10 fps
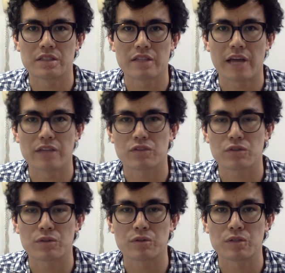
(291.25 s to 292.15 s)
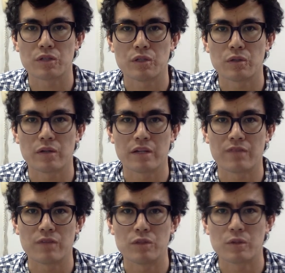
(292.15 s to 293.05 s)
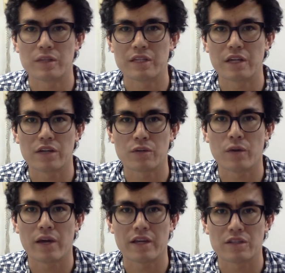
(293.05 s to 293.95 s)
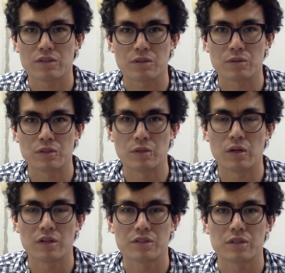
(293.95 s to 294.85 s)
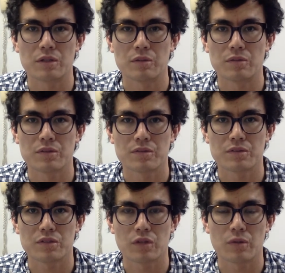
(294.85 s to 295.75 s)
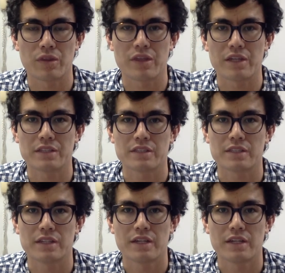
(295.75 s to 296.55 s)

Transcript: that screws you, and if you do it the other way it screws you also. So with this,